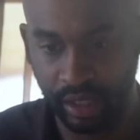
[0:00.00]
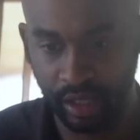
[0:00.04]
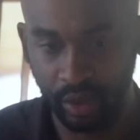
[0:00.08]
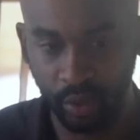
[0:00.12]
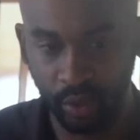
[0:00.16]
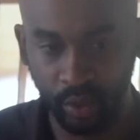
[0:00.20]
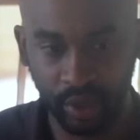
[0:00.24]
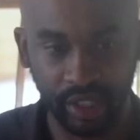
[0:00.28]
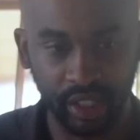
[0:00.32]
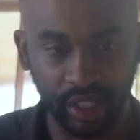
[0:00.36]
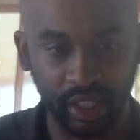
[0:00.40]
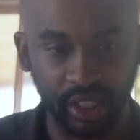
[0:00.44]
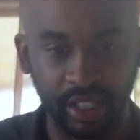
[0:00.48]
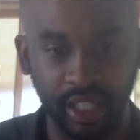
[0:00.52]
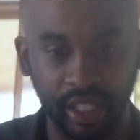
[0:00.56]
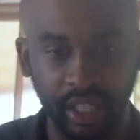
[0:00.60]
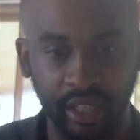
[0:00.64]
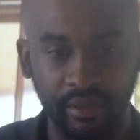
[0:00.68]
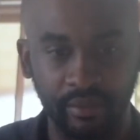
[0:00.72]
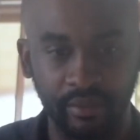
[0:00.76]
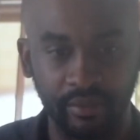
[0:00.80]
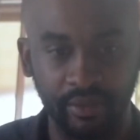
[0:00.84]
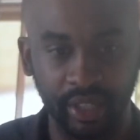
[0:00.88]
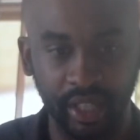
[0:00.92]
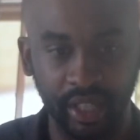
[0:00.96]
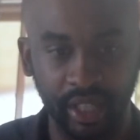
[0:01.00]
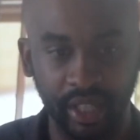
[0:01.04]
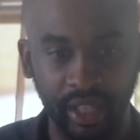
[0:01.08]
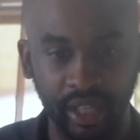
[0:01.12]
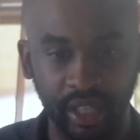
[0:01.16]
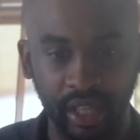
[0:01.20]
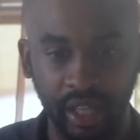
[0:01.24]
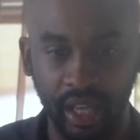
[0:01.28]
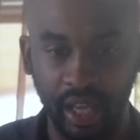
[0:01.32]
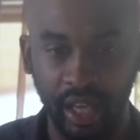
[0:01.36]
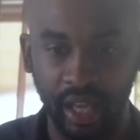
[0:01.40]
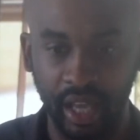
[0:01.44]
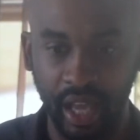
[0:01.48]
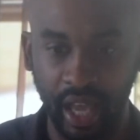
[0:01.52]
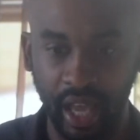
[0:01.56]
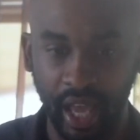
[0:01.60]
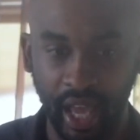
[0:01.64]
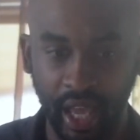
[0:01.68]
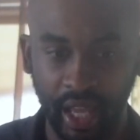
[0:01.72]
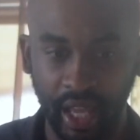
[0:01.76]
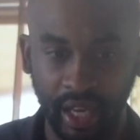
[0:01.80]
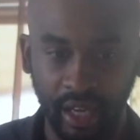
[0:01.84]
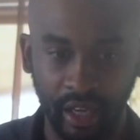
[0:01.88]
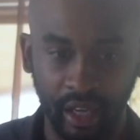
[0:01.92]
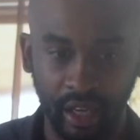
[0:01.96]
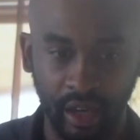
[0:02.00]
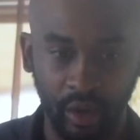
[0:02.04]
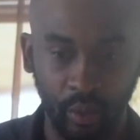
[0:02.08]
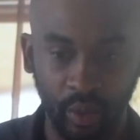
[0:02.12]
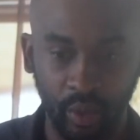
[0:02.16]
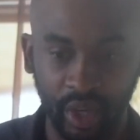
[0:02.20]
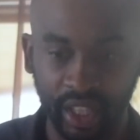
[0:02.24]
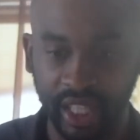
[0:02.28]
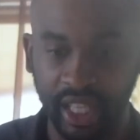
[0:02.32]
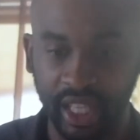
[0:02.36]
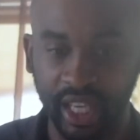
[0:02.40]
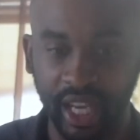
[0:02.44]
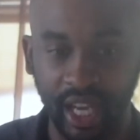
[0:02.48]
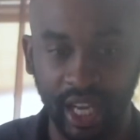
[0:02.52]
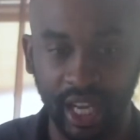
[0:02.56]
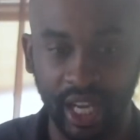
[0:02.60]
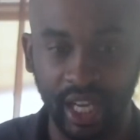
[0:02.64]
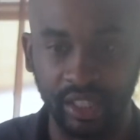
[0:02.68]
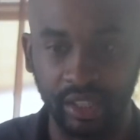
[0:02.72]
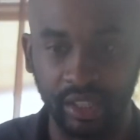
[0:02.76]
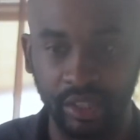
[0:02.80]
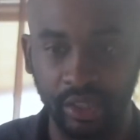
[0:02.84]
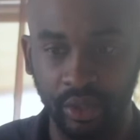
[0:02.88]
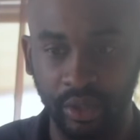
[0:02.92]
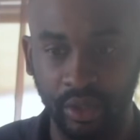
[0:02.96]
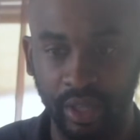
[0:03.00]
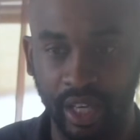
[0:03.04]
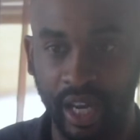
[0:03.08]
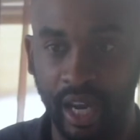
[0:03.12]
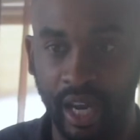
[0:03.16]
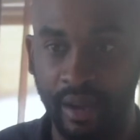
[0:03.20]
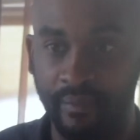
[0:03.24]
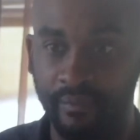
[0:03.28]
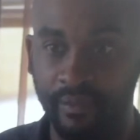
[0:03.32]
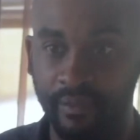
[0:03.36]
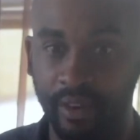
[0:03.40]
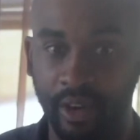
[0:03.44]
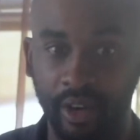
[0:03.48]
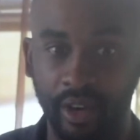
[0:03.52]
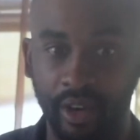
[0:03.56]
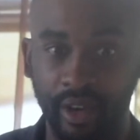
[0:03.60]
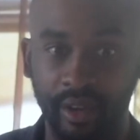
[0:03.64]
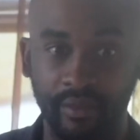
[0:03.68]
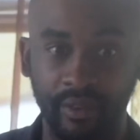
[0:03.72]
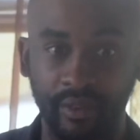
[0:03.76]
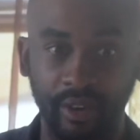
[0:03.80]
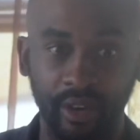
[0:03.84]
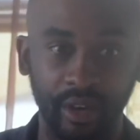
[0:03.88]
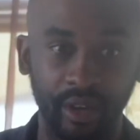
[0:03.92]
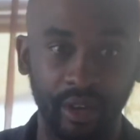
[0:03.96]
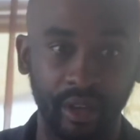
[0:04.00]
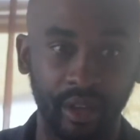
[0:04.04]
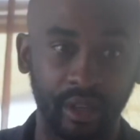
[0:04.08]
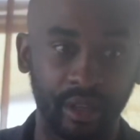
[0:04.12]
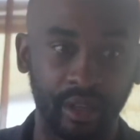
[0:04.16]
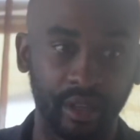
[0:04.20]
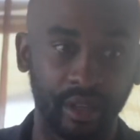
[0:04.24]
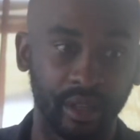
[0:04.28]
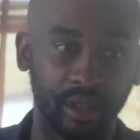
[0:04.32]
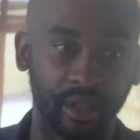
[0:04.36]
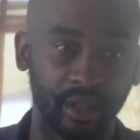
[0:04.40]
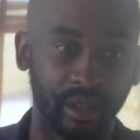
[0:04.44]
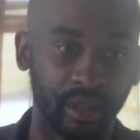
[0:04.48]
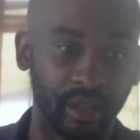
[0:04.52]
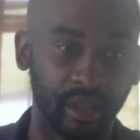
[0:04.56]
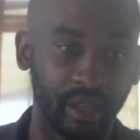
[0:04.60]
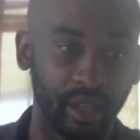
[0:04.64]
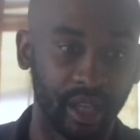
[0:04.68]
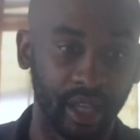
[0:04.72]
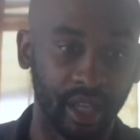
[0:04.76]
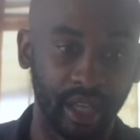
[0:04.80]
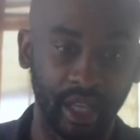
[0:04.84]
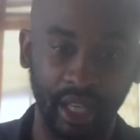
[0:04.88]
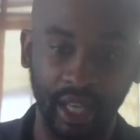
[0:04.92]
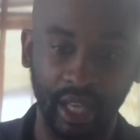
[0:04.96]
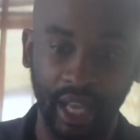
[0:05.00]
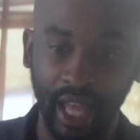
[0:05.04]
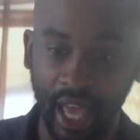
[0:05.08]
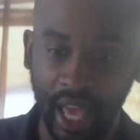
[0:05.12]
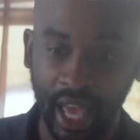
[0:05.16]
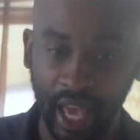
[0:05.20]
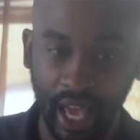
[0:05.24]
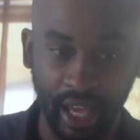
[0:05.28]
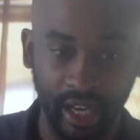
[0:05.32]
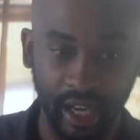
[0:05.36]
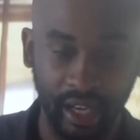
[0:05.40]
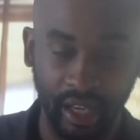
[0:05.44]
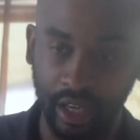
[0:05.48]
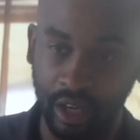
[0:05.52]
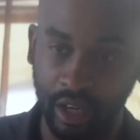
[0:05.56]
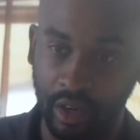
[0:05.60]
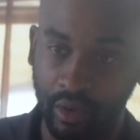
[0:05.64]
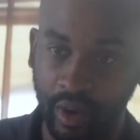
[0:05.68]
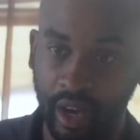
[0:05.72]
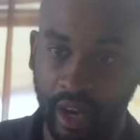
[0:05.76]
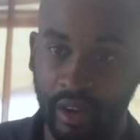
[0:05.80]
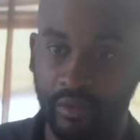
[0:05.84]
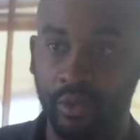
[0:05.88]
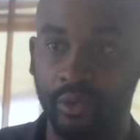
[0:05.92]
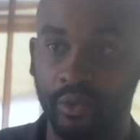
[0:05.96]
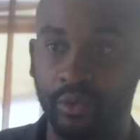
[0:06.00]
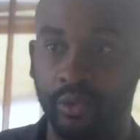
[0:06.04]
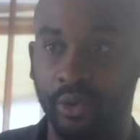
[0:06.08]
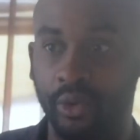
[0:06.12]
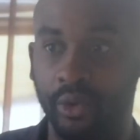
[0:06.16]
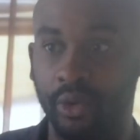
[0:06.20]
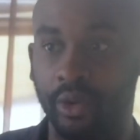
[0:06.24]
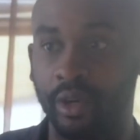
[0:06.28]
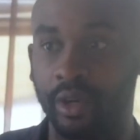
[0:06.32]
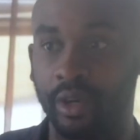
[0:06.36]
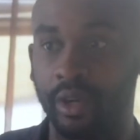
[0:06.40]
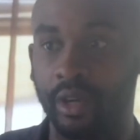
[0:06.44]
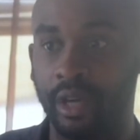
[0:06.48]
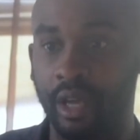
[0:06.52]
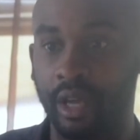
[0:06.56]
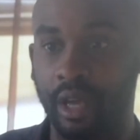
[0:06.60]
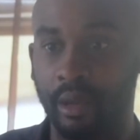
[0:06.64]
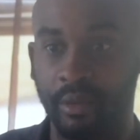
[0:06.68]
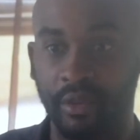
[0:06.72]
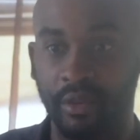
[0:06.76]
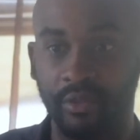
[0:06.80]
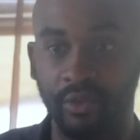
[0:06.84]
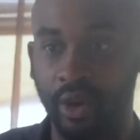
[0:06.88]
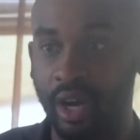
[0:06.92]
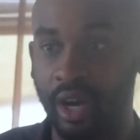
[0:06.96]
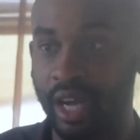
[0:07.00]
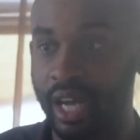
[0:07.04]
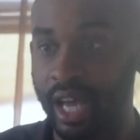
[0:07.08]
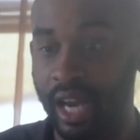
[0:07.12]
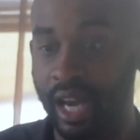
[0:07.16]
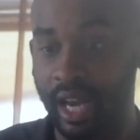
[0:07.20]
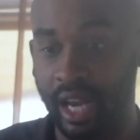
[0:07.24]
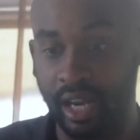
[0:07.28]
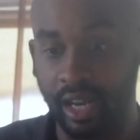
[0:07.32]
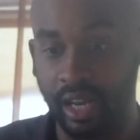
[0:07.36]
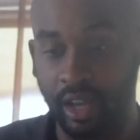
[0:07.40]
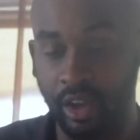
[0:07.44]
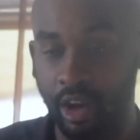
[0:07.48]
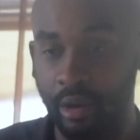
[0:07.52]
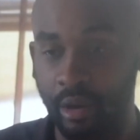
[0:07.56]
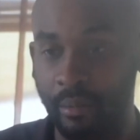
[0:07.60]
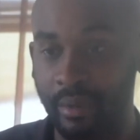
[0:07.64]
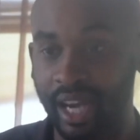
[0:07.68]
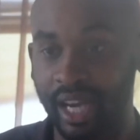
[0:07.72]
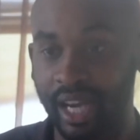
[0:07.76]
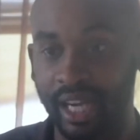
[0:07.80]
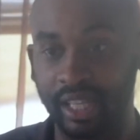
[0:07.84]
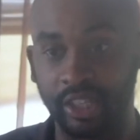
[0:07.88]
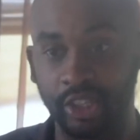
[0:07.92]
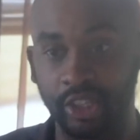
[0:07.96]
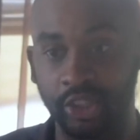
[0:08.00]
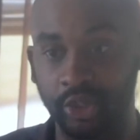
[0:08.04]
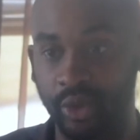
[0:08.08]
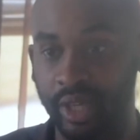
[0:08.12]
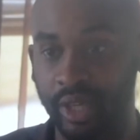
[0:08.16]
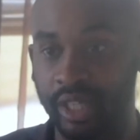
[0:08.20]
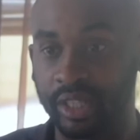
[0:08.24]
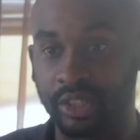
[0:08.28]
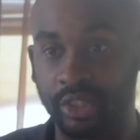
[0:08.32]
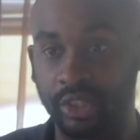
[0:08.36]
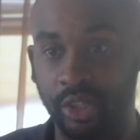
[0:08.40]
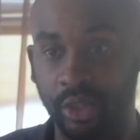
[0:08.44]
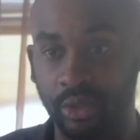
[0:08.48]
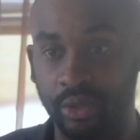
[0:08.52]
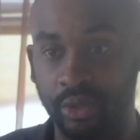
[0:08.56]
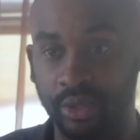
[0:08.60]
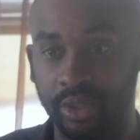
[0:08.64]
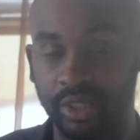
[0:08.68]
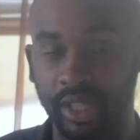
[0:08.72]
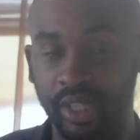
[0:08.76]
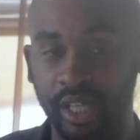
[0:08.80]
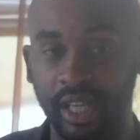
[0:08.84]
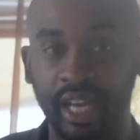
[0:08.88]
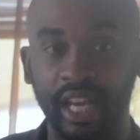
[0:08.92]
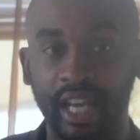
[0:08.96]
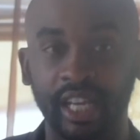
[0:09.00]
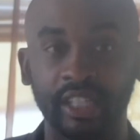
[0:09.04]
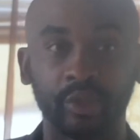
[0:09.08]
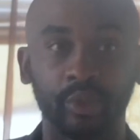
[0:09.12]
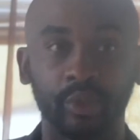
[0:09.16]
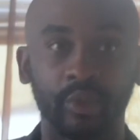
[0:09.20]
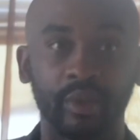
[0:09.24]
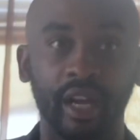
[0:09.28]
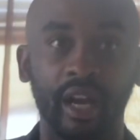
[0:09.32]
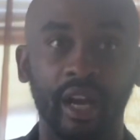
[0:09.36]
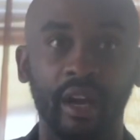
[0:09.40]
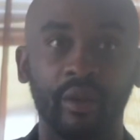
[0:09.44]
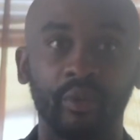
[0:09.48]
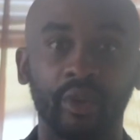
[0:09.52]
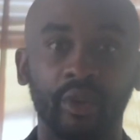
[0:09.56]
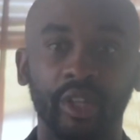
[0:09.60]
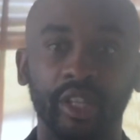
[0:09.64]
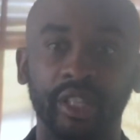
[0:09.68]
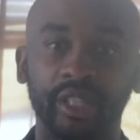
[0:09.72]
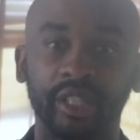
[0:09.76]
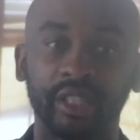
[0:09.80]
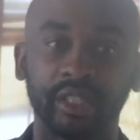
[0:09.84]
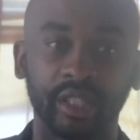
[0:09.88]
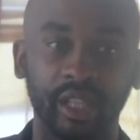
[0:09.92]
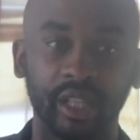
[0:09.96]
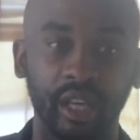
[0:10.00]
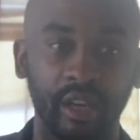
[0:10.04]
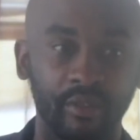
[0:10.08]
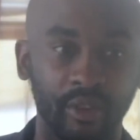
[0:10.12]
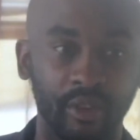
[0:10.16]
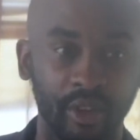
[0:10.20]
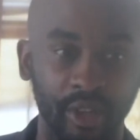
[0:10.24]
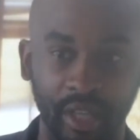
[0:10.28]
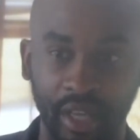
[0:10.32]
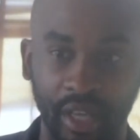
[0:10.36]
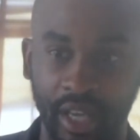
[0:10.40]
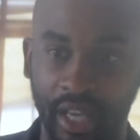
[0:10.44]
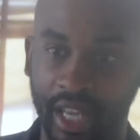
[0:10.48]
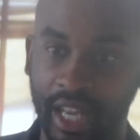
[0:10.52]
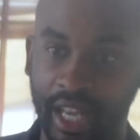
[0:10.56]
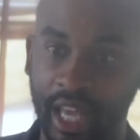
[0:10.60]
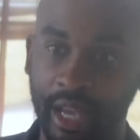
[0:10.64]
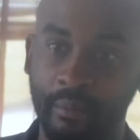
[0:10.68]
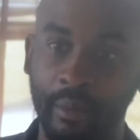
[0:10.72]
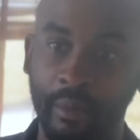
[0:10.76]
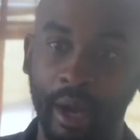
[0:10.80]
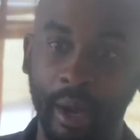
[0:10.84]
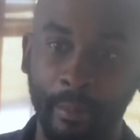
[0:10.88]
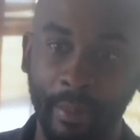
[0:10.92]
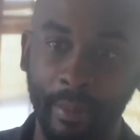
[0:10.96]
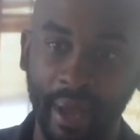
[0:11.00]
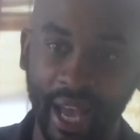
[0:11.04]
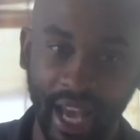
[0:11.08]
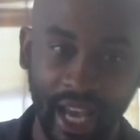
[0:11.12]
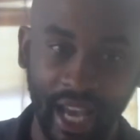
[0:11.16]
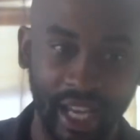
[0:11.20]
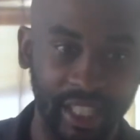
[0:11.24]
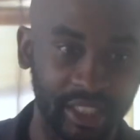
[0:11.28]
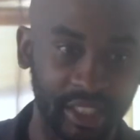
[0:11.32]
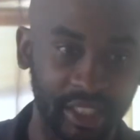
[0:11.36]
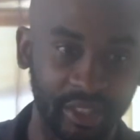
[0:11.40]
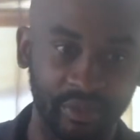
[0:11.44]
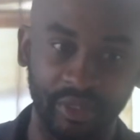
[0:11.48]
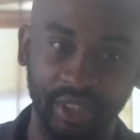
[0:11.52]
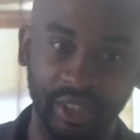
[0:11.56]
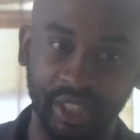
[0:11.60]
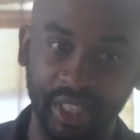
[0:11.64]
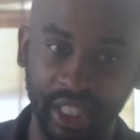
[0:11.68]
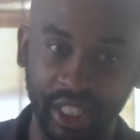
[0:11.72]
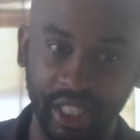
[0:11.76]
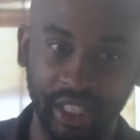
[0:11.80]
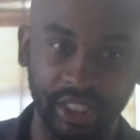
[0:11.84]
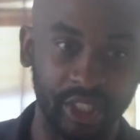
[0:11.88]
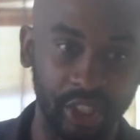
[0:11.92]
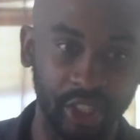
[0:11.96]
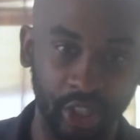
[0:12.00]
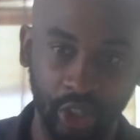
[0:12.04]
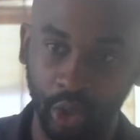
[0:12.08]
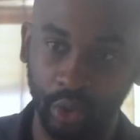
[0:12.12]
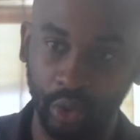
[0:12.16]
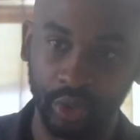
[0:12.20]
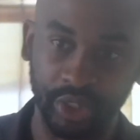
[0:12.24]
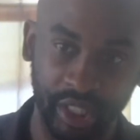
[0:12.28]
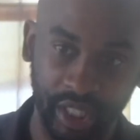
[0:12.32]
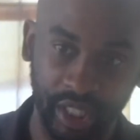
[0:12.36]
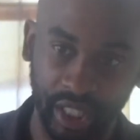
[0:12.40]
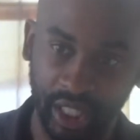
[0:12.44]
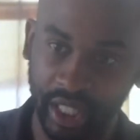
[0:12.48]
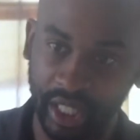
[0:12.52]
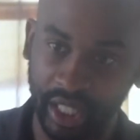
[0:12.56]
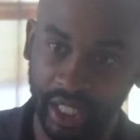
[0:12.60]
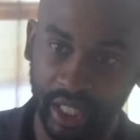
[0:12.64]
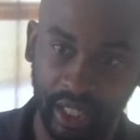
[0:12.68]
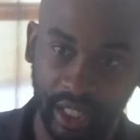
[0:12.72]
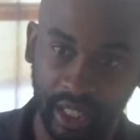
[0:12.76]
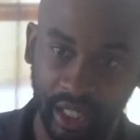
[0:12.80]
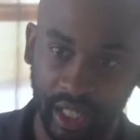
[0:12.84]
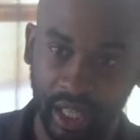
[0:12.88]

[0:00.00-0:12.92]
went to the DMV, and one thing I got to do that I'm very, very glad and grateful for. Before I got out of the Army, I got to train soldiers, and that's when I really discovered like my passion for teaching, coaching, and leading.